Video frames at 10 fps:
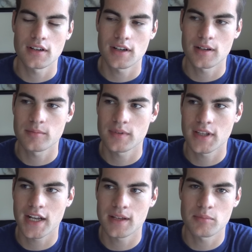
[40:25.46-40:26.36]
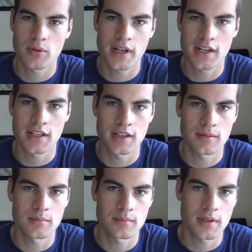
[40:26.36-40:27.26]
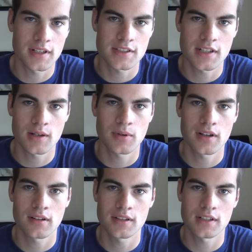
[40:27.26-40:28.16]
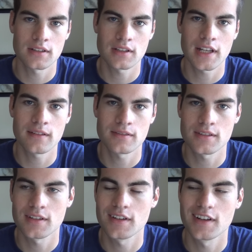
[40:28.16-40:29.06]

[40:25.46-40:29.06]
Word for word: um, then I berated him in the stairwell and left.